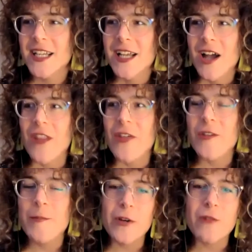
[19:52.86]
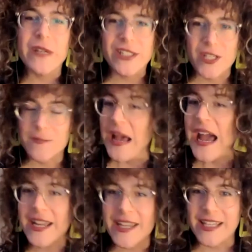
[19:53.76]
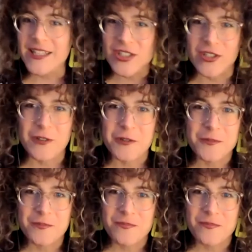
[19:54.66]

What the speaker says: although the book reaches back into